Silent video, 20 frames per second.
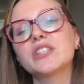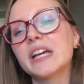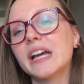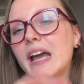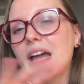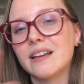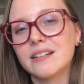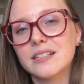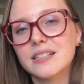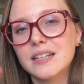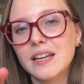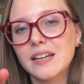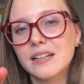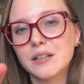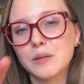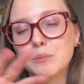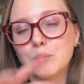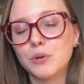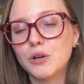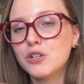like
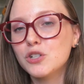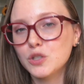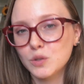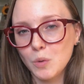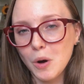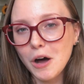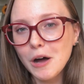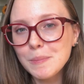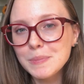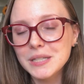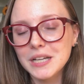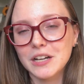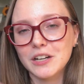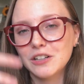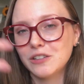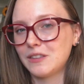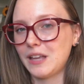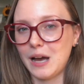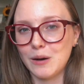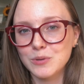annotated book swaps. I
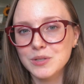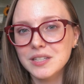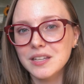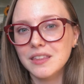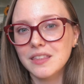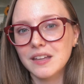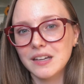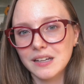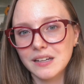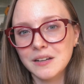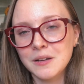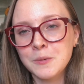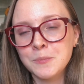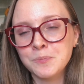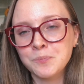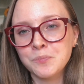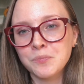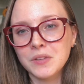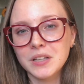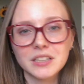heard that was a thing.
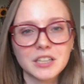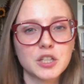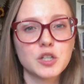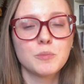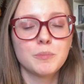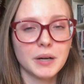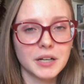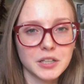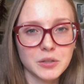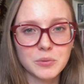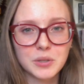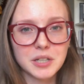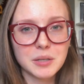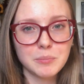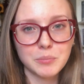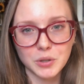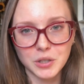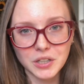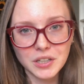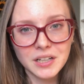Like you buddy read a
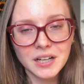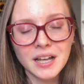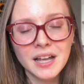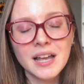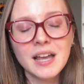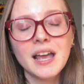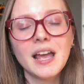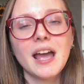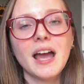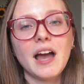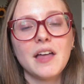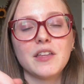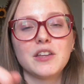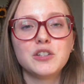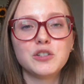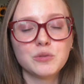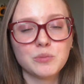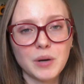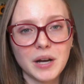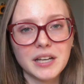book and then
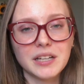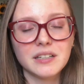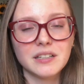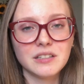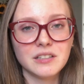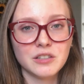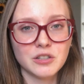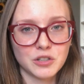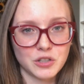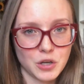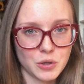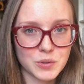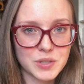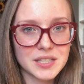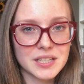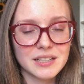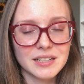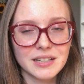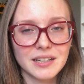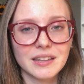you write your notes
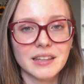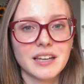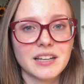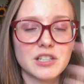in it and like